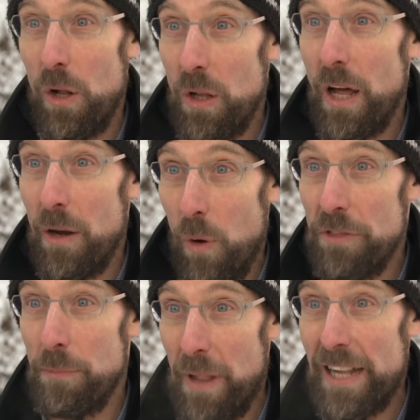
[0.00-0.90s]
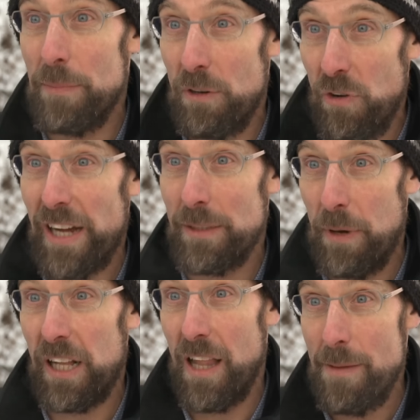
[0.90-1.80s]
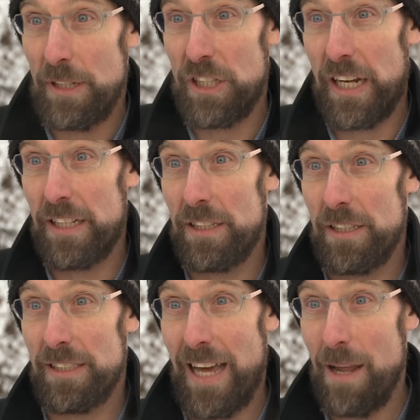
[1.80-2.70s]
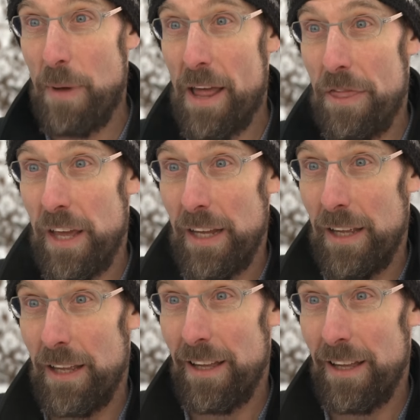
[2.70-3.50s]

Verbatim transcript: don't want, want the planet to be wrecked by climate change. Is that a bad thing?